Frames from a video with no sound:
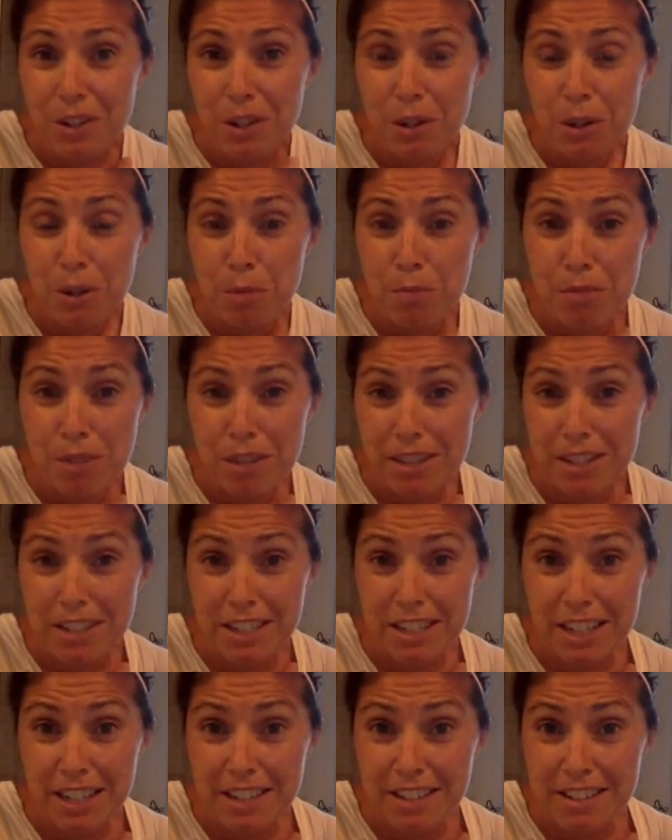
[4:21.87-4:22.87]
who were pressed
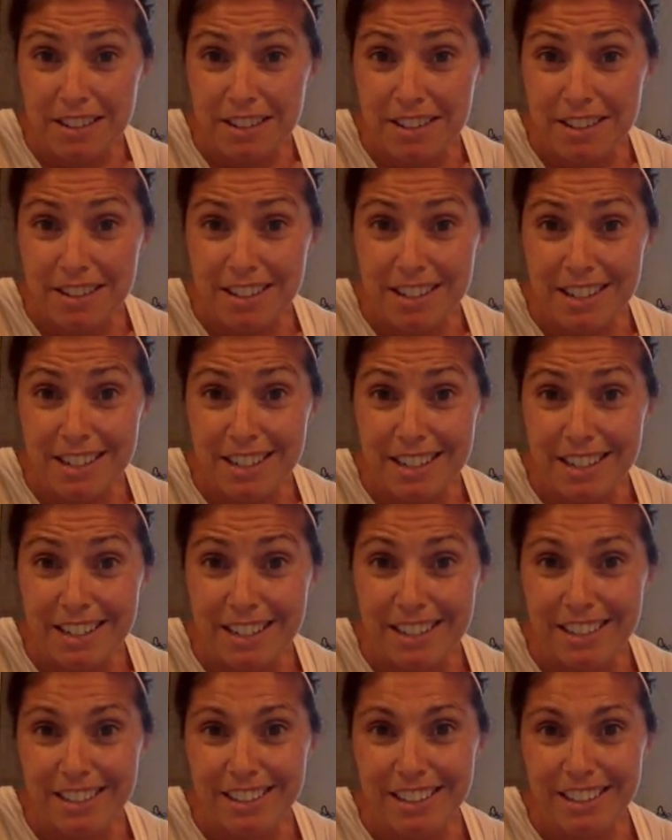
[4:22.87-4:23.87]
against the
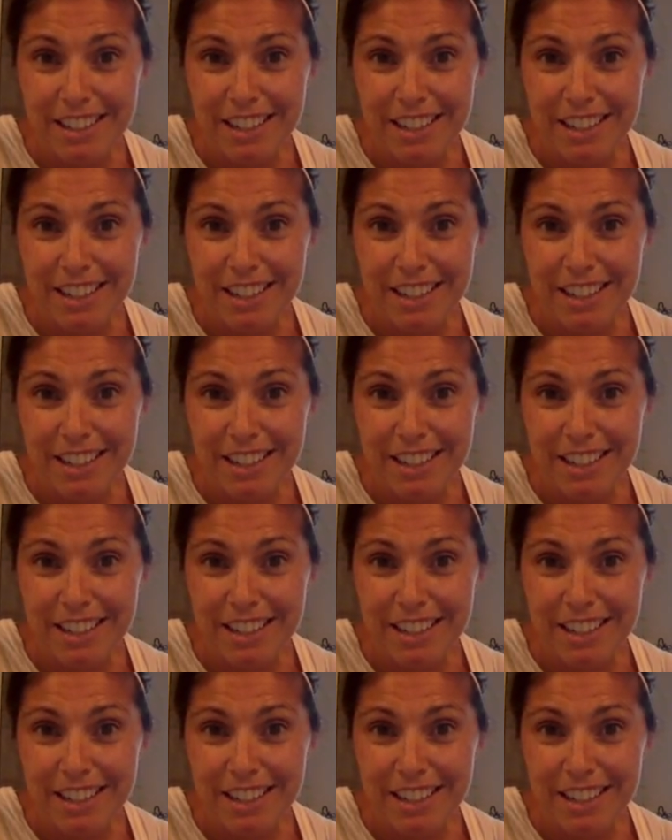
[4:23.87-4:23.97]
sea